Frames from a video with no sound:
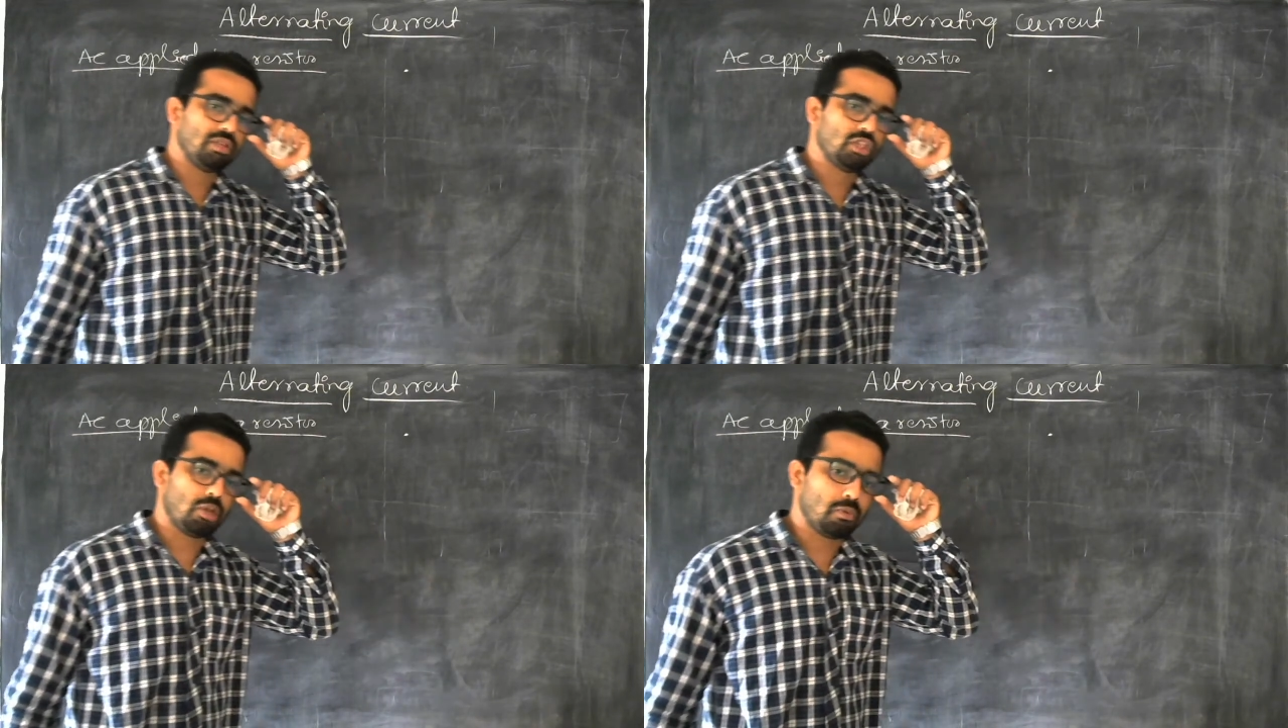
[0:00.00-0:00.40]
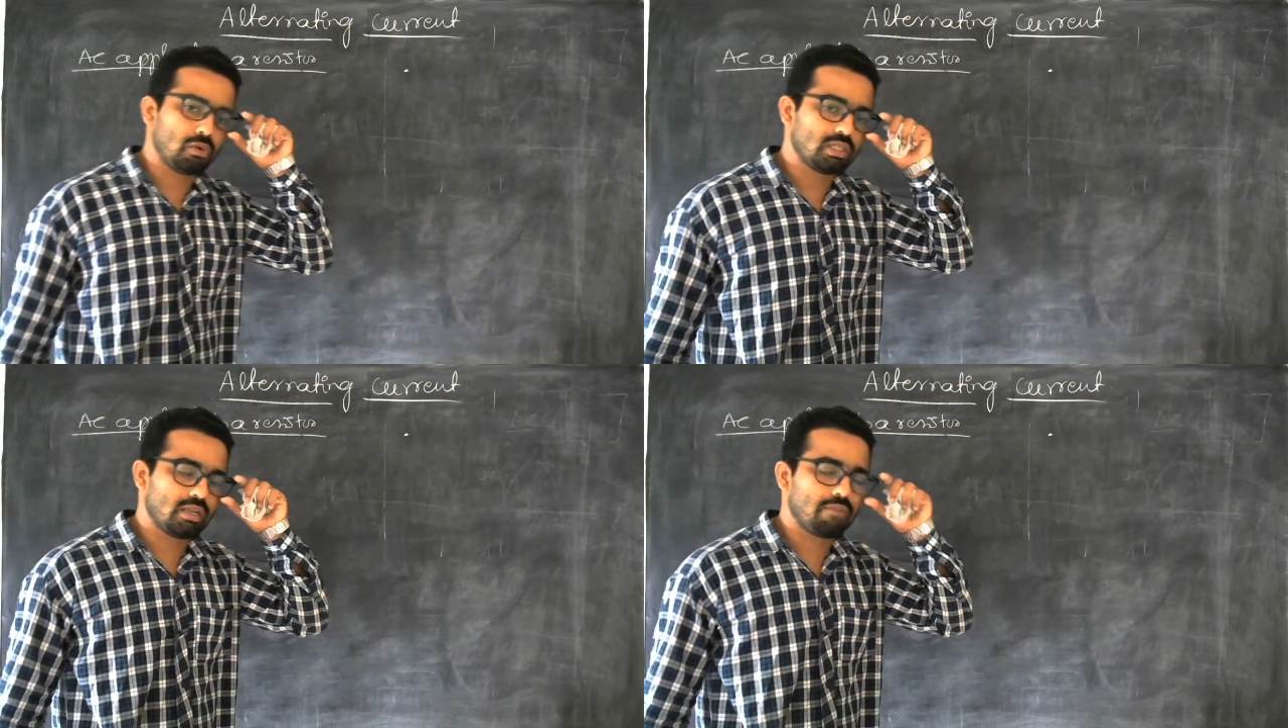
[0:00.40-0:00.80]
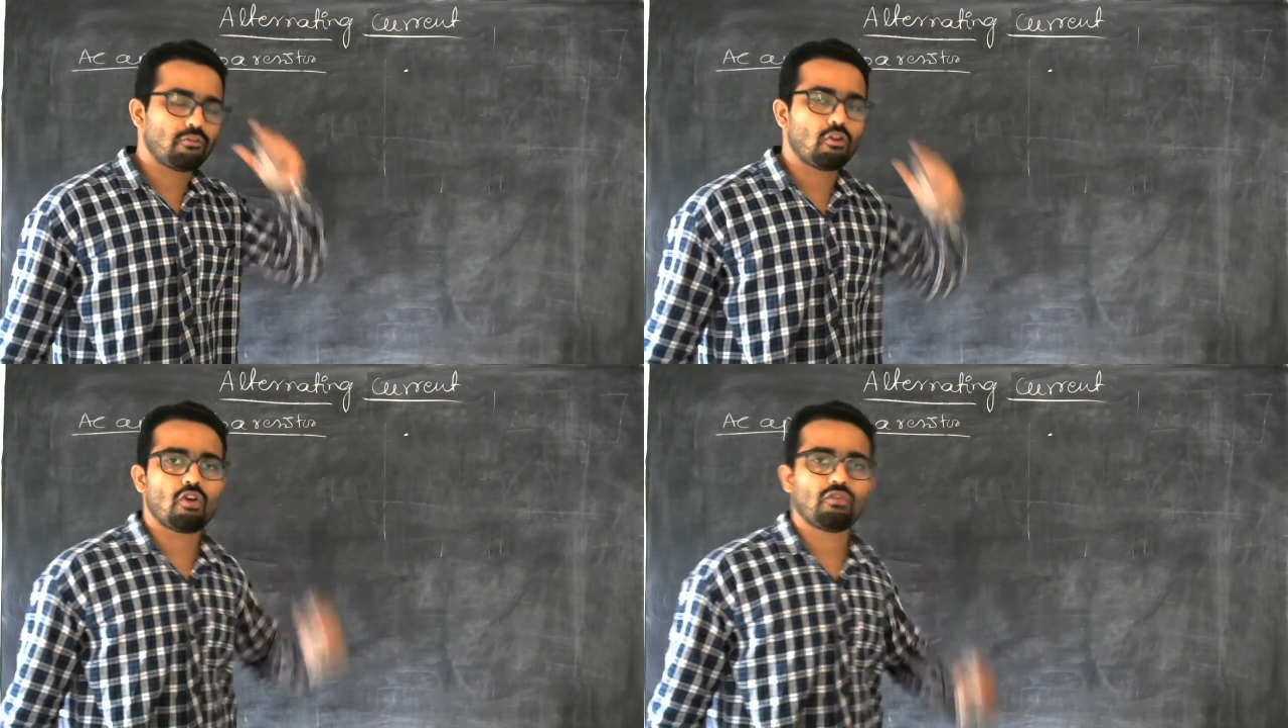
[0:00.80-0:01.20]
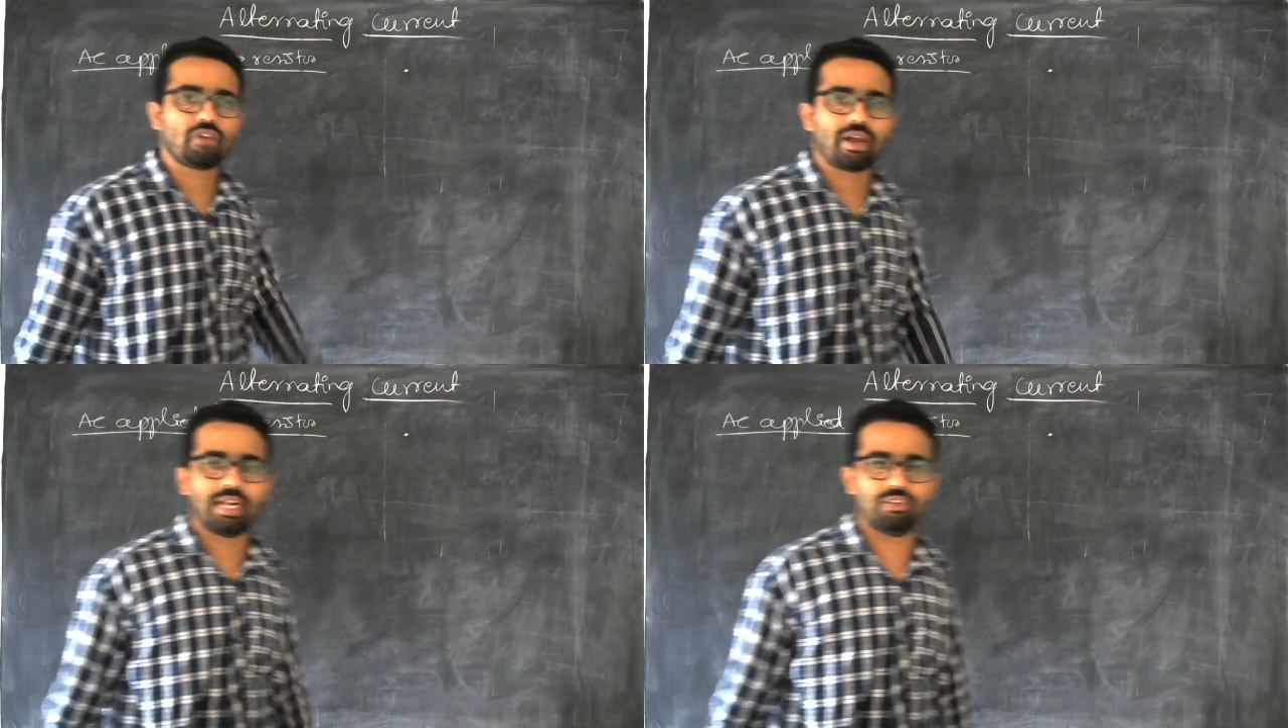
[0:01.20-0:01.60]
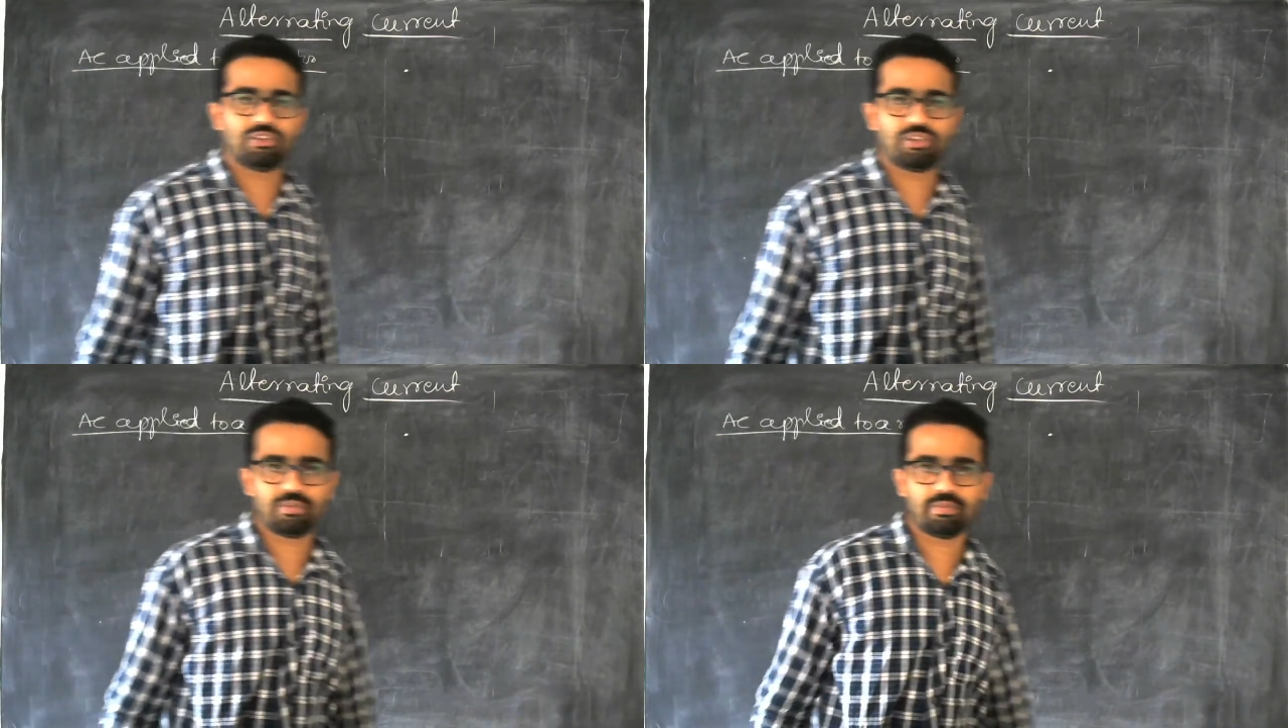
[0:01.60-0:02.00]
oppose the flow of current
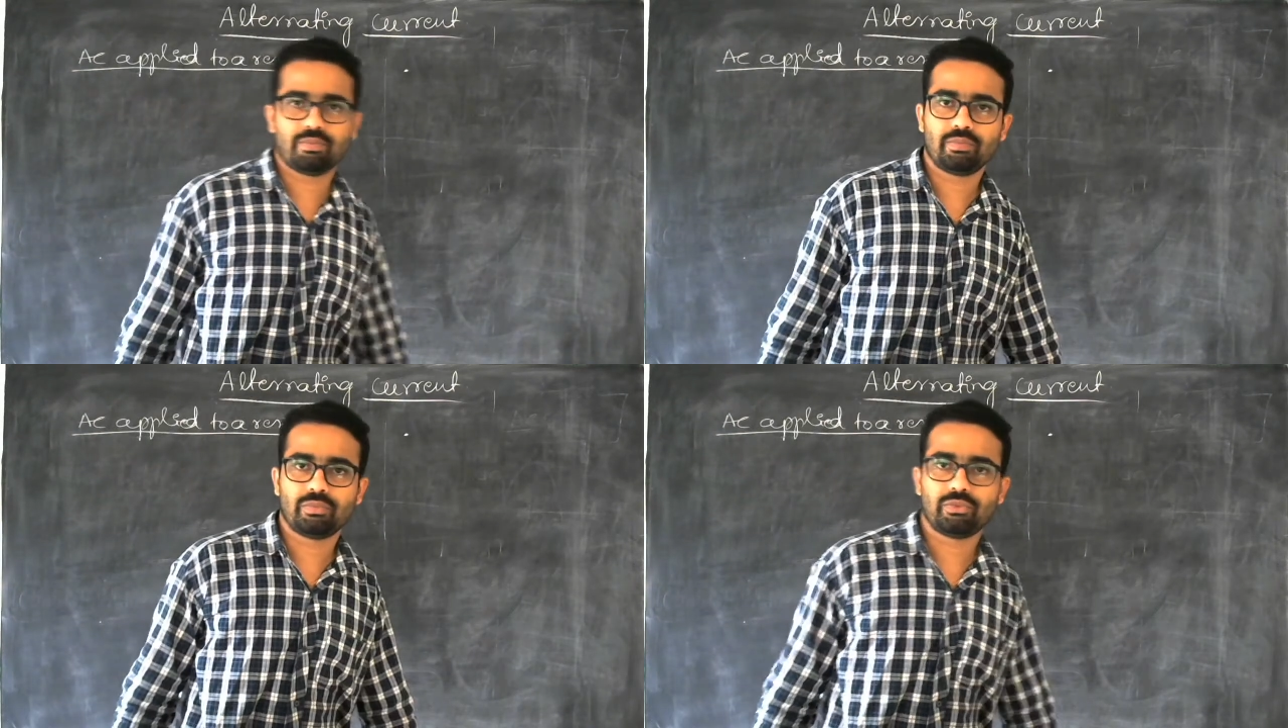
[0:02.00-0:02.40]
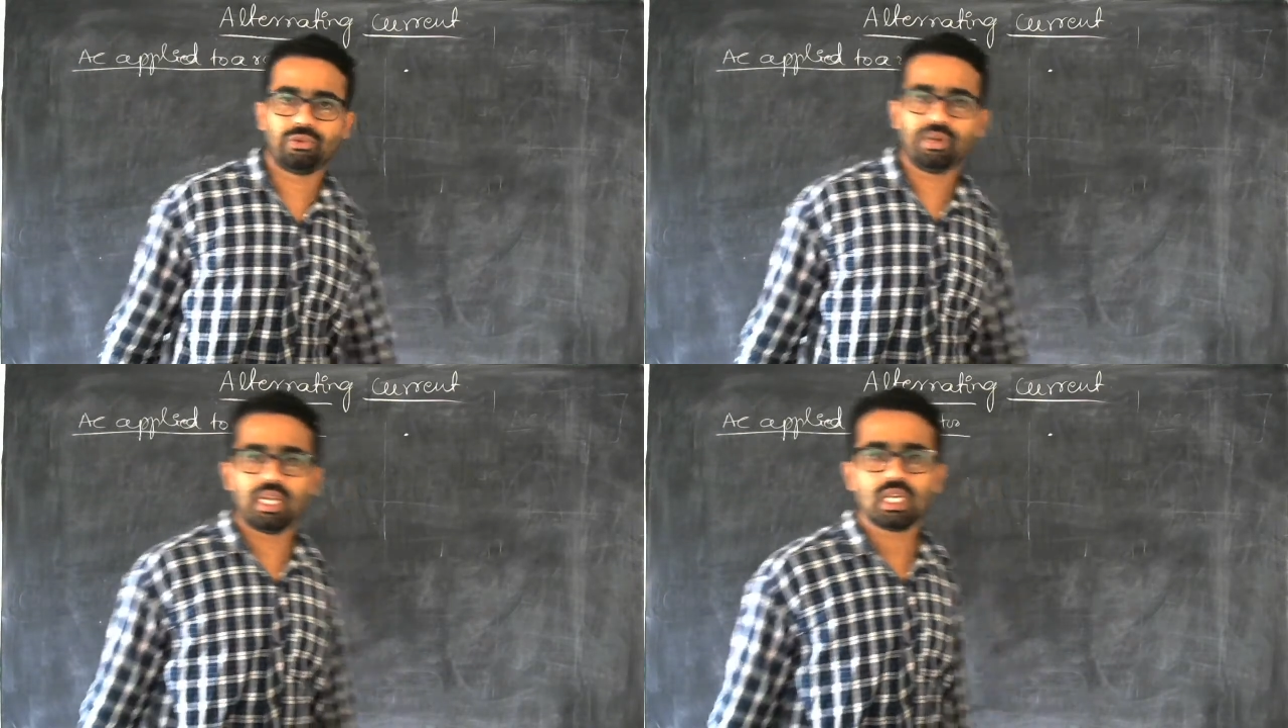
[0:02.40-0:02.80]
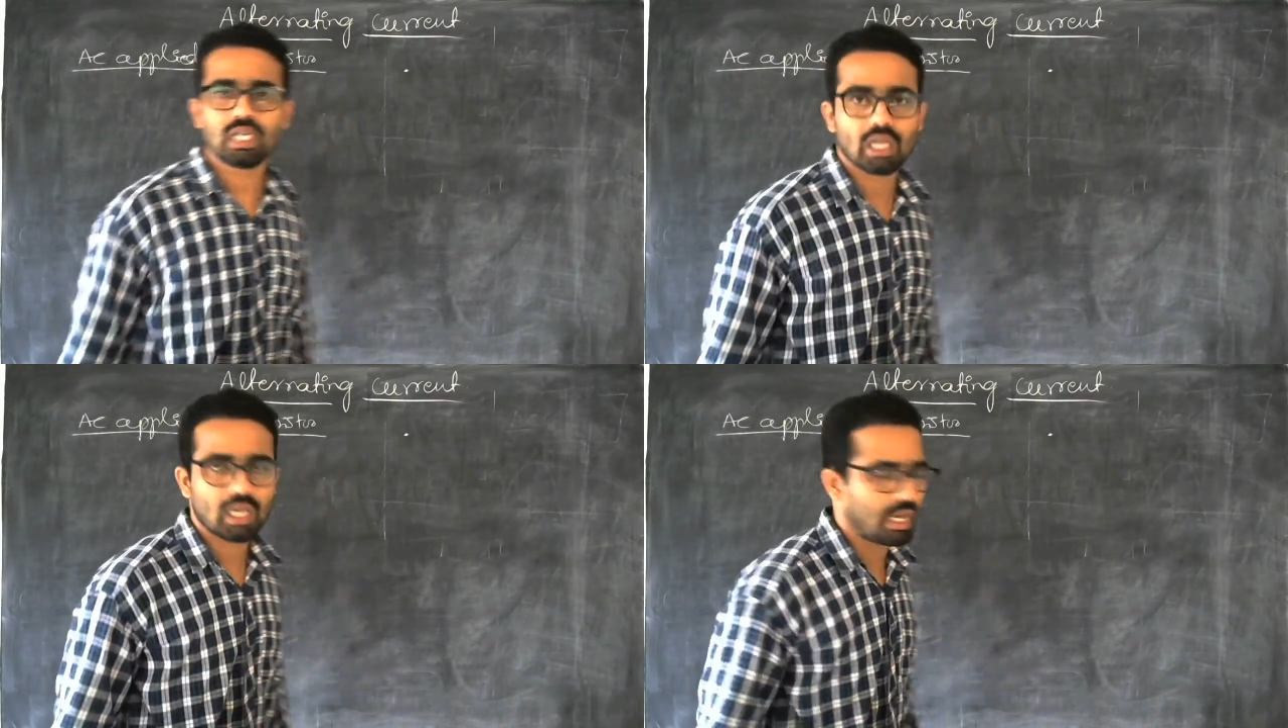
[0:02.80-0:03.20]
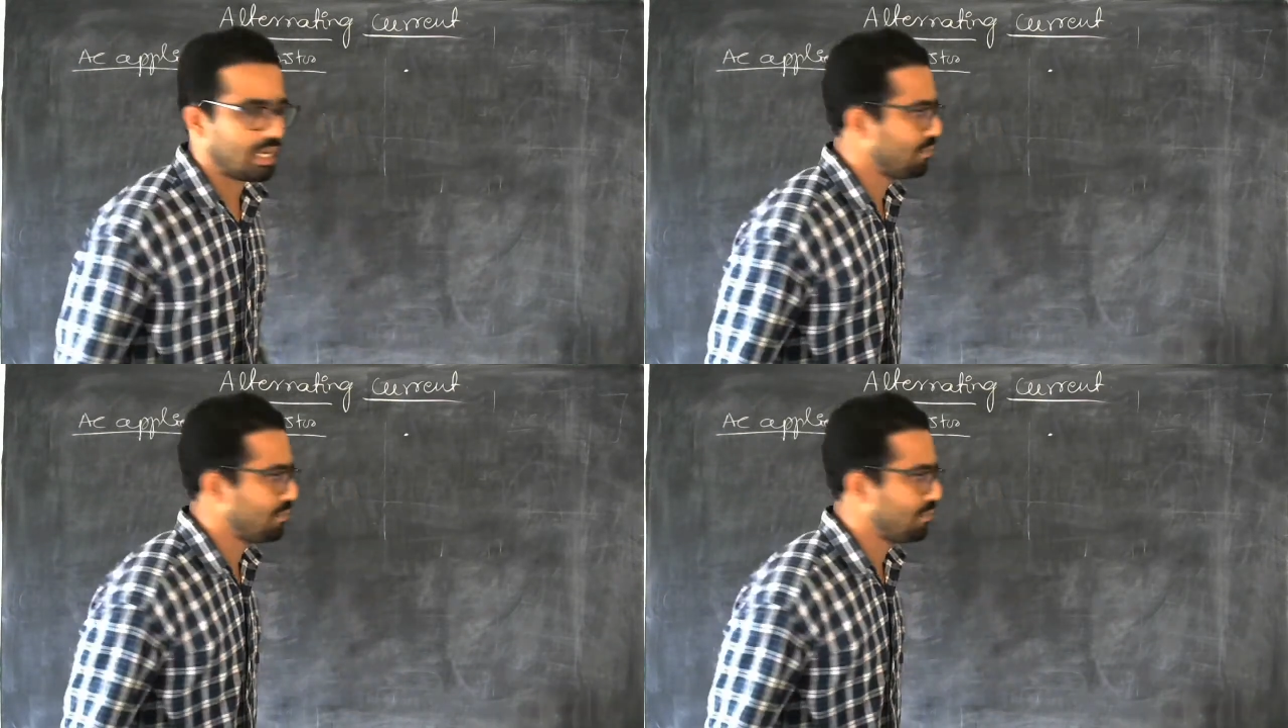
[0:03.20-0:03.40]
through any kind of a